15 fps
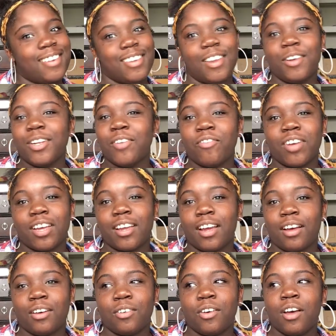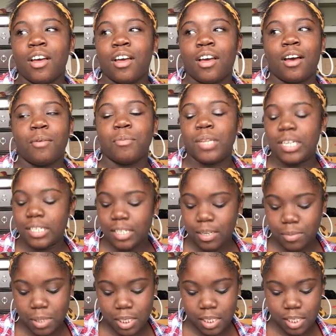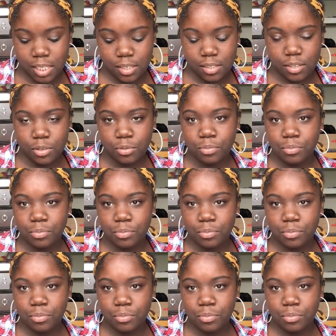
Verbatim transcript: don't even count how many times I said so.